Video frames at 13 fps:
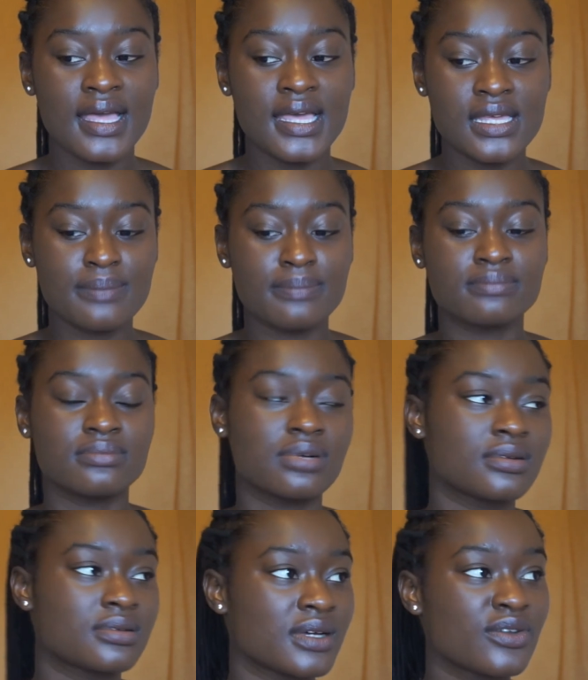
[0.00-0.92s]

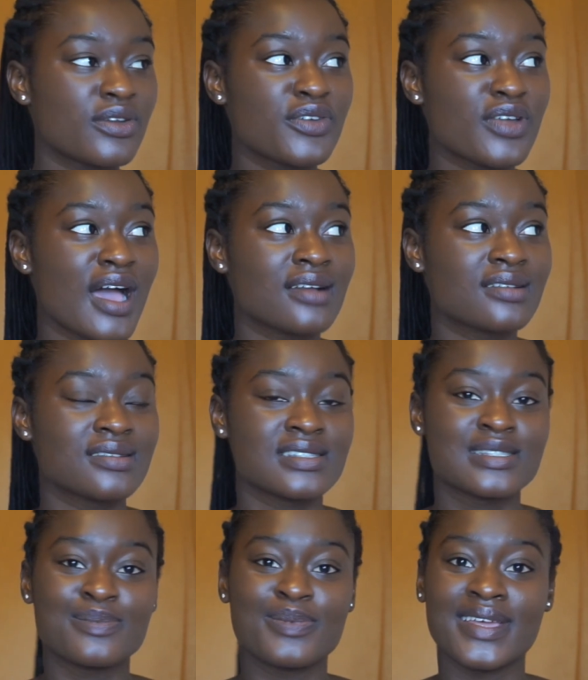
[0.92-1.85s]
I don't even know how to
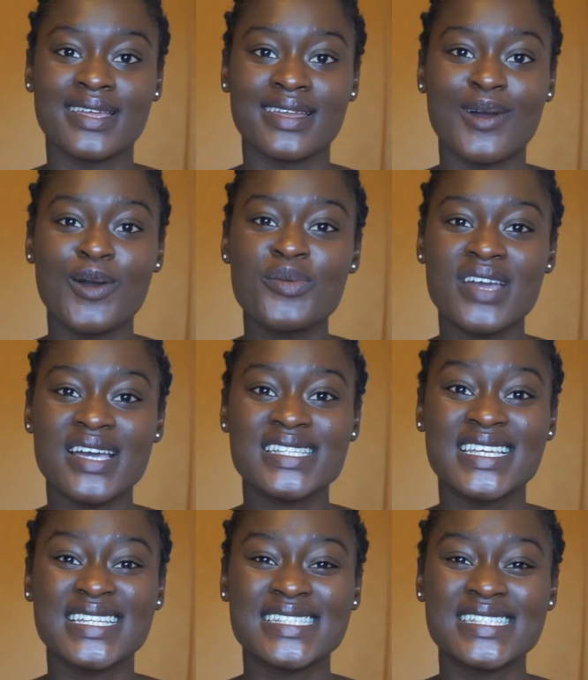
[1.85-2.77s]
explain. I hope you guys
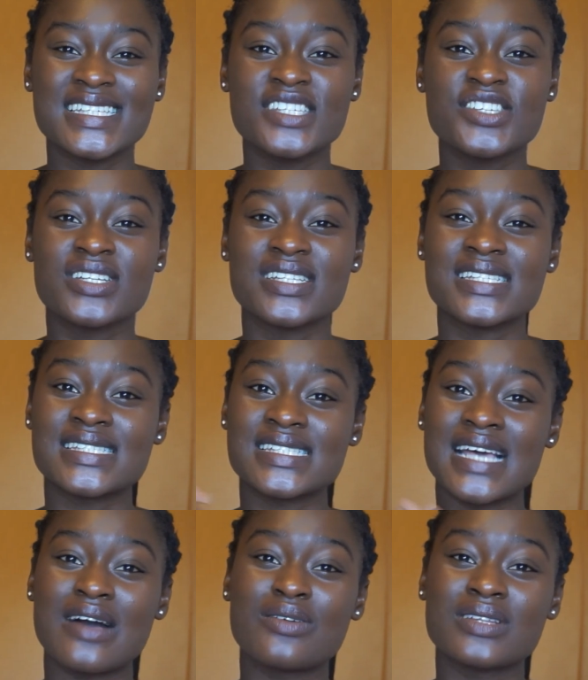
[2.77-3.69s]
can
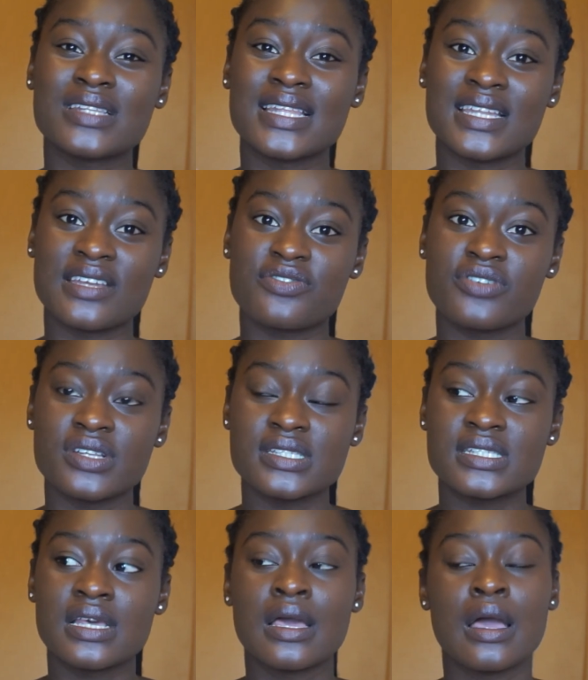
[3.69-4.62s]
sound the
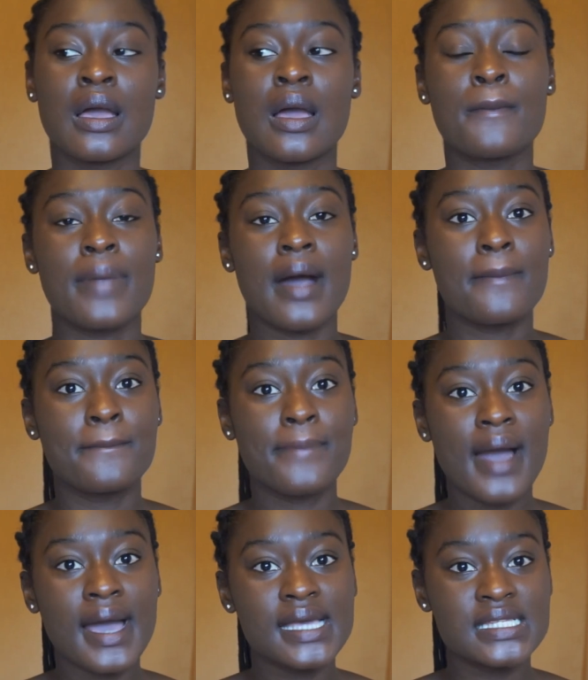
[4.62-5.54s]
difference.
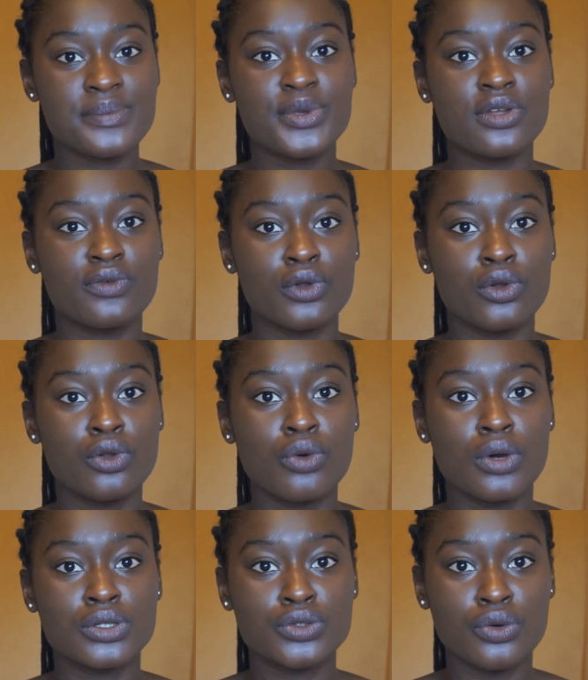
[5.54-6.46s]
Papa is a bit of a
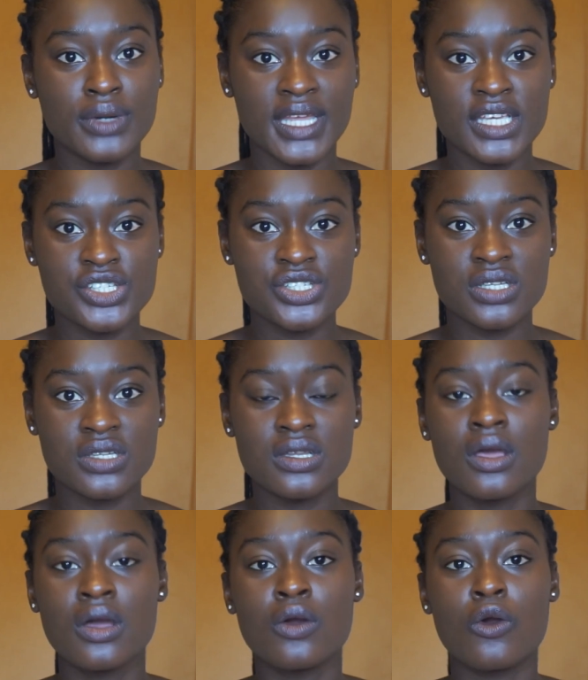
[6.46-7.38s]
lower tonation
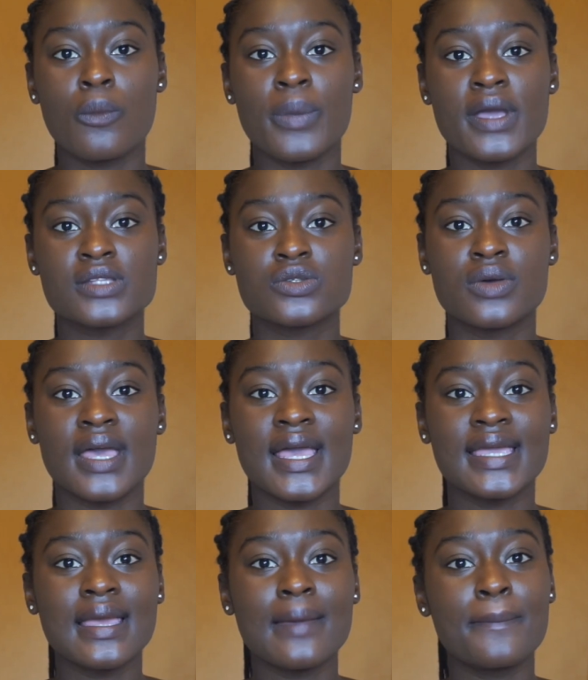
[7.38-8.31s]
compared to
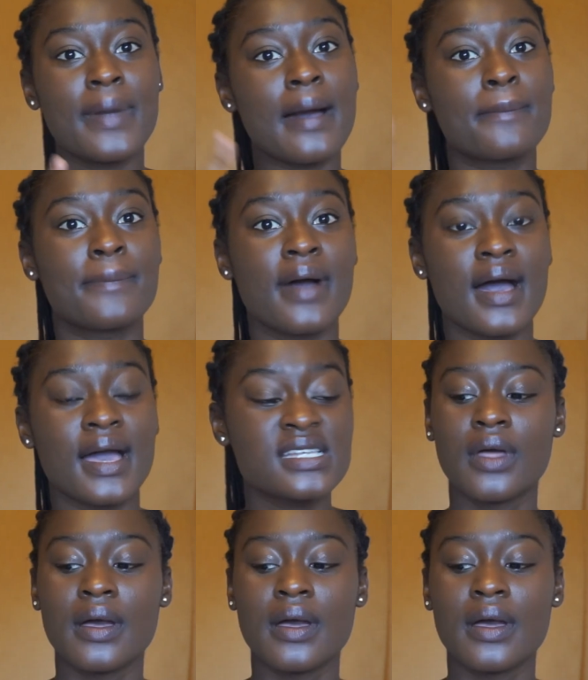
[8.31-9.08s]
enye papa.